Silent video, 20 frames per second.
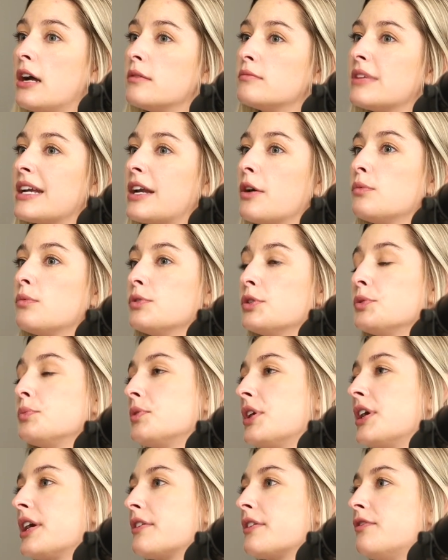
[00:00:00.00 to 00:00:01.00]
like, a
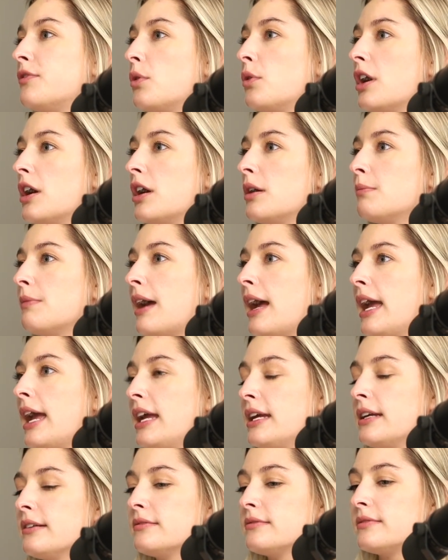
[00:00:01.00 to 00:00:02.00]
rubric for
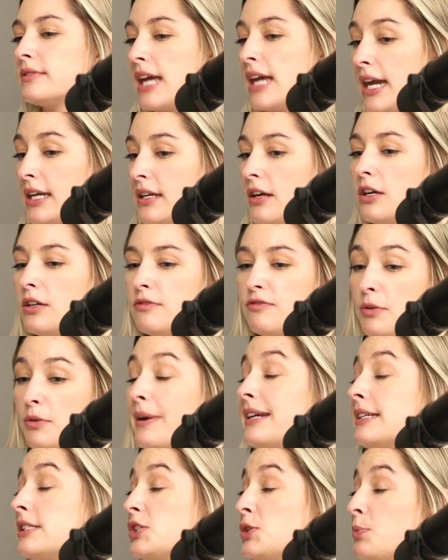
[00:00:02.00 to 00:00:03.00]
my for
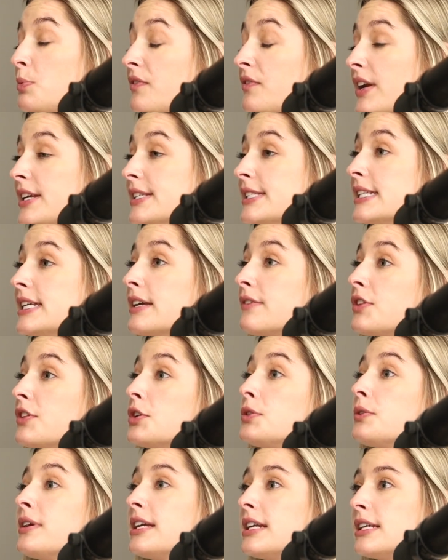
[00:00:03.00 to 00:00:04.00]
my supervisee. If they're doing an